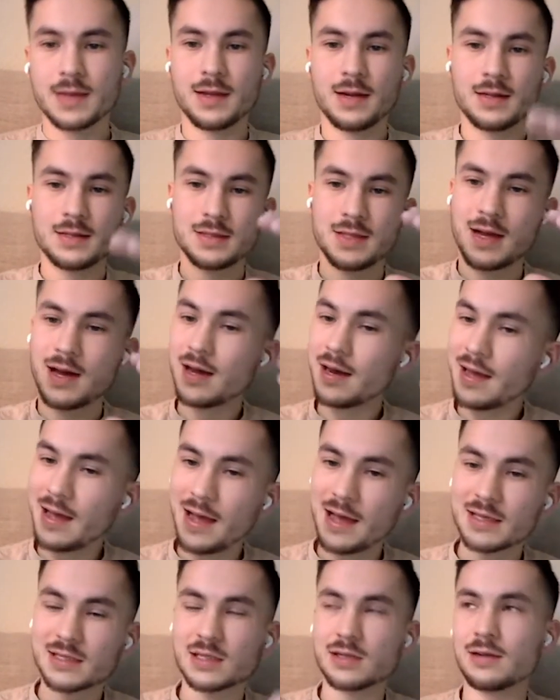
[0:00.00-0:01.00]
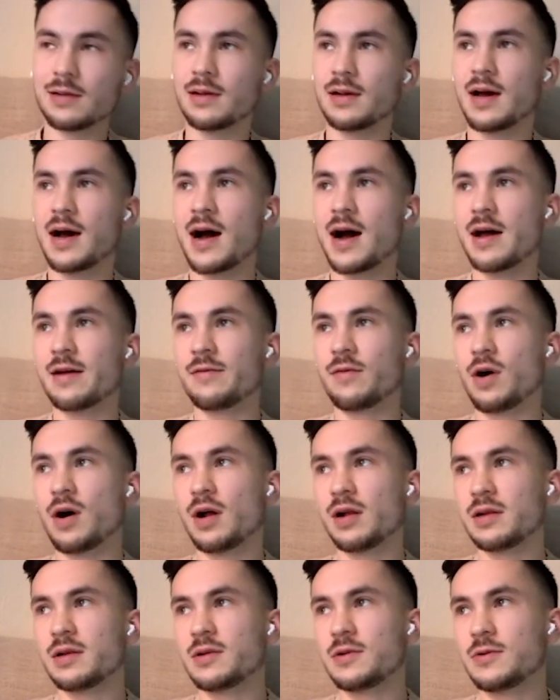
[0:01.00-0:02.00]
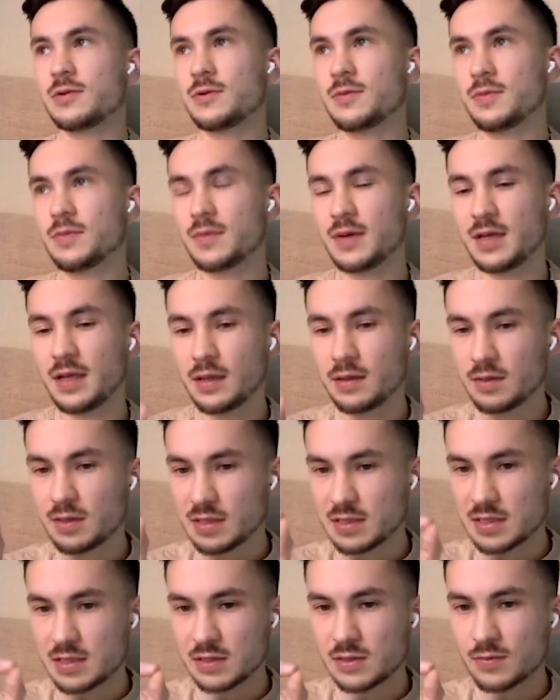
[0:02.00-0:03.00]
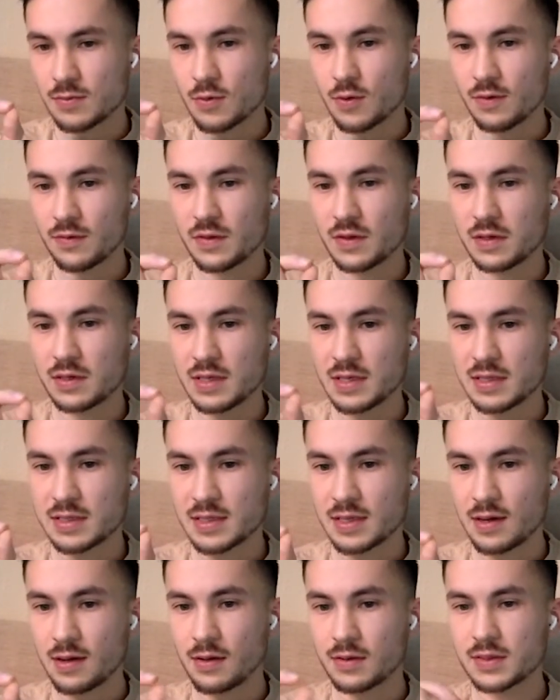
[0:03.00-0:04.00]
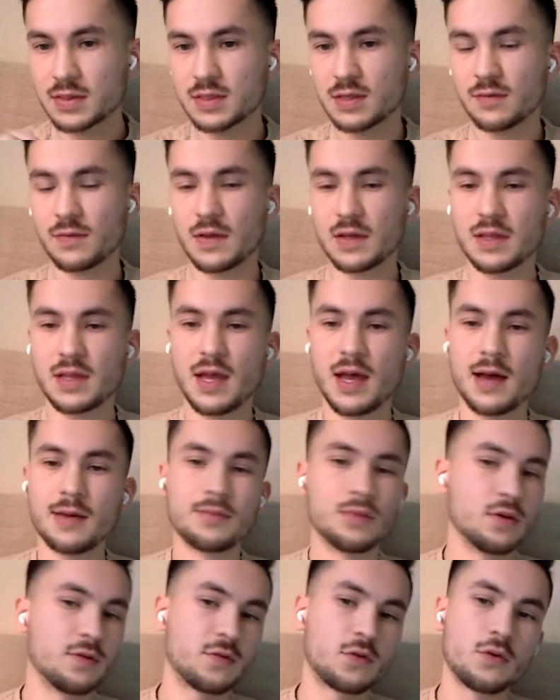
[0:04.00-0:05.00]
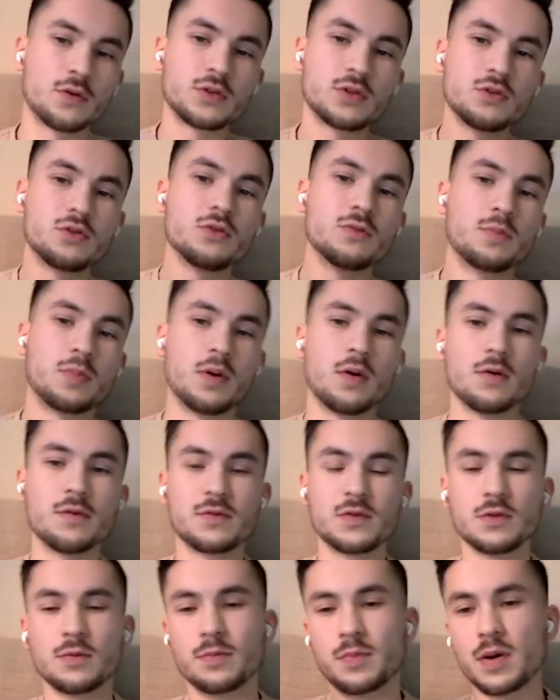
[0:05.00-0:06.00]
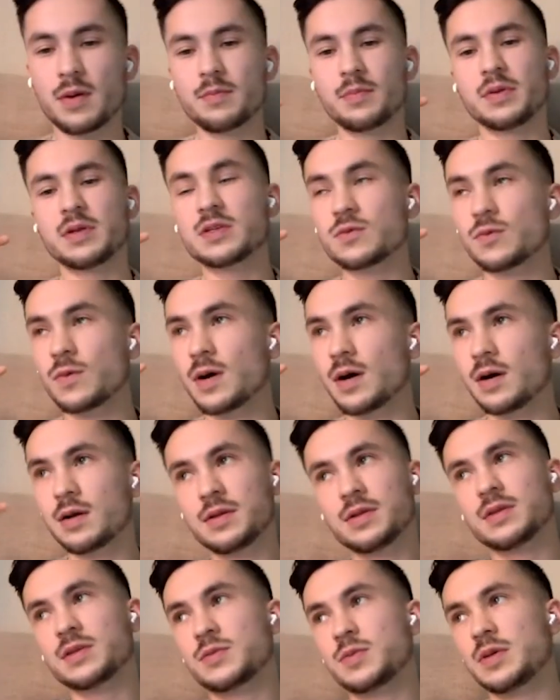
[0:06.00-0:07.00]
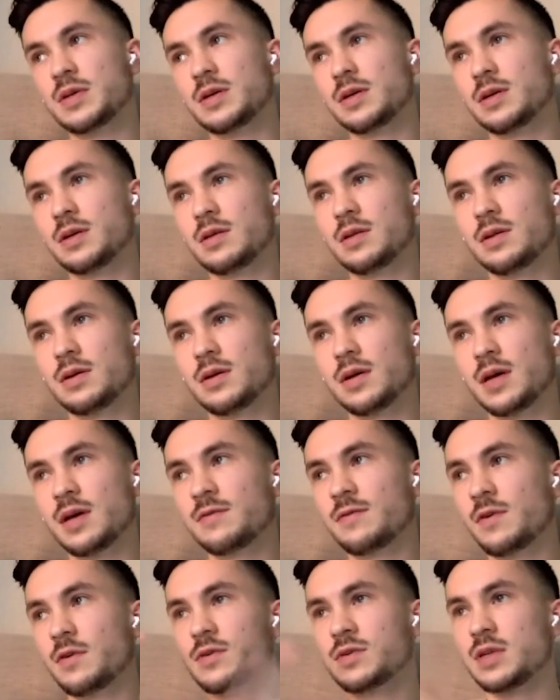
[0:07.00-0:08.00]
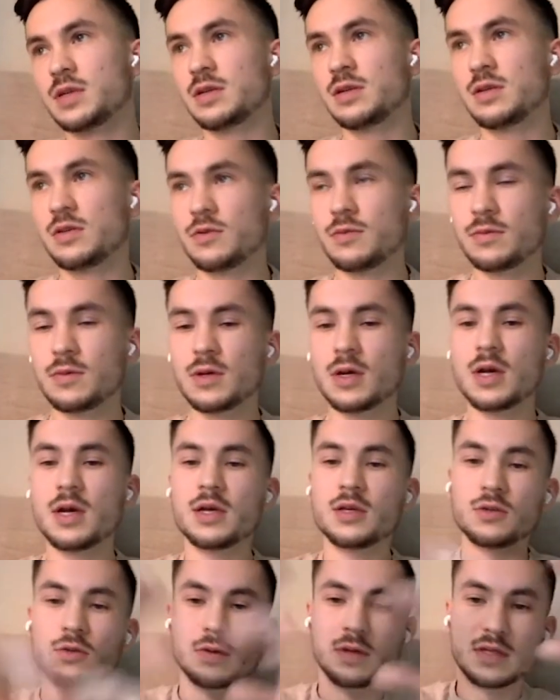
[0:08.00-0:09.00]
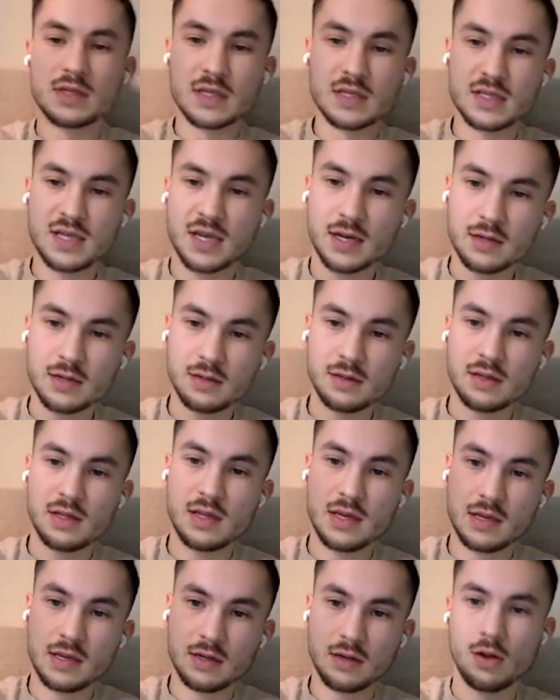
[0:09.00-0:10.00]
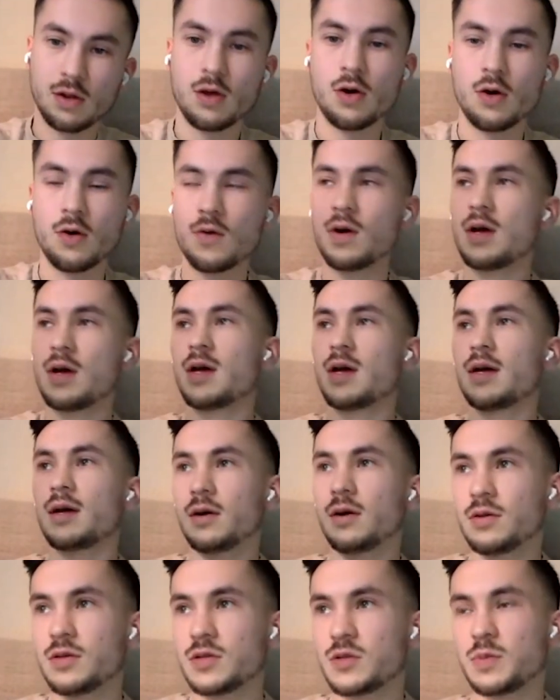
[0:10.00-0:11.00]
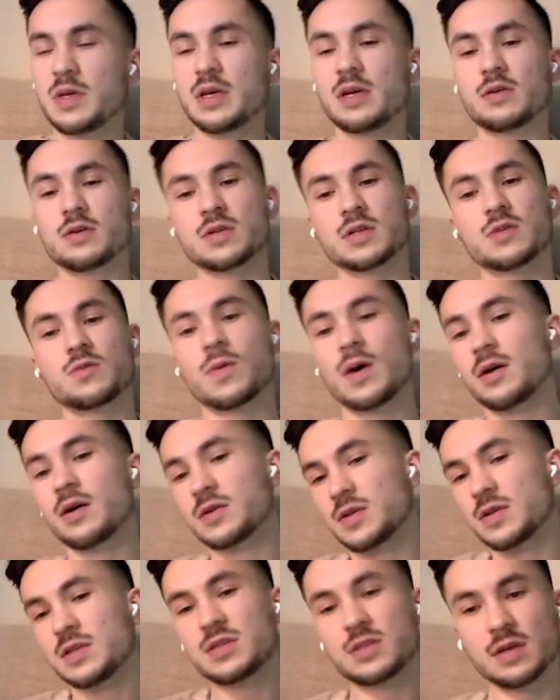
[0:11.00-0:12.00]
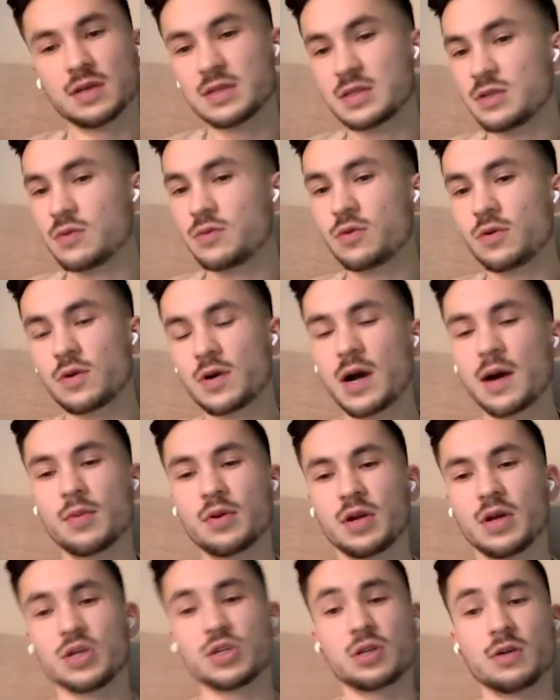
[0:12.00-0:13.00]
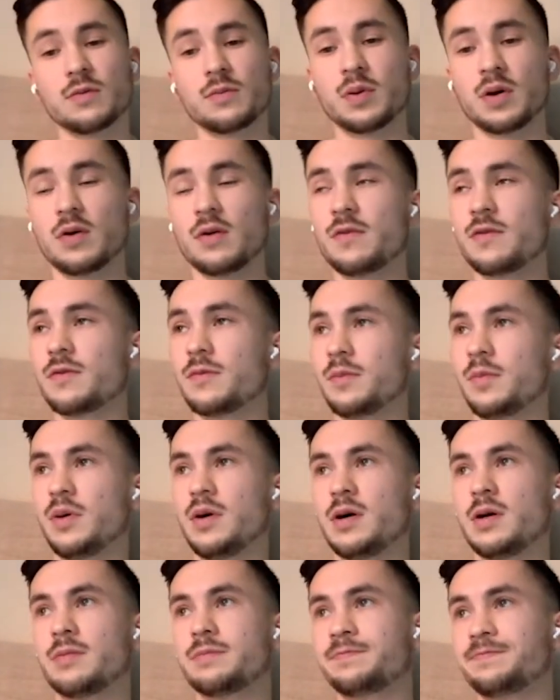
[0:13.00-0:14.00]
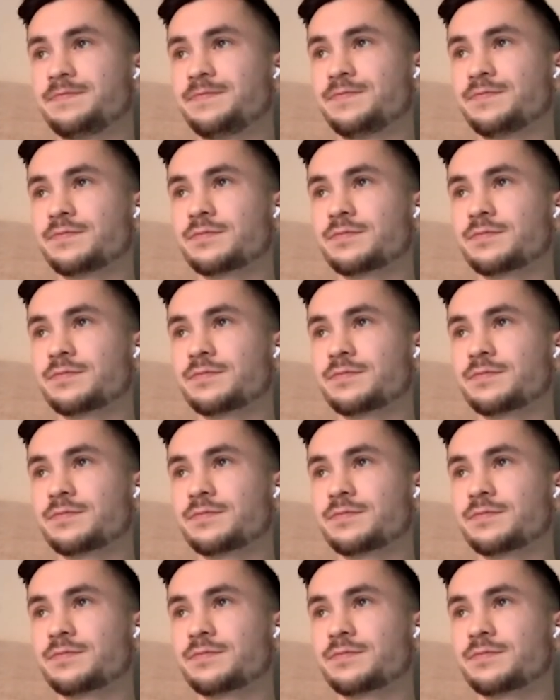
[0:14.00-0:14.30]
and then it's not as high volume, and I listen to more of the details and stuff like that. But of course, you do both. You bump it as well in the speed in the headphones, and you you listen technically and low on speakers as well. So it, you do a combination of both, but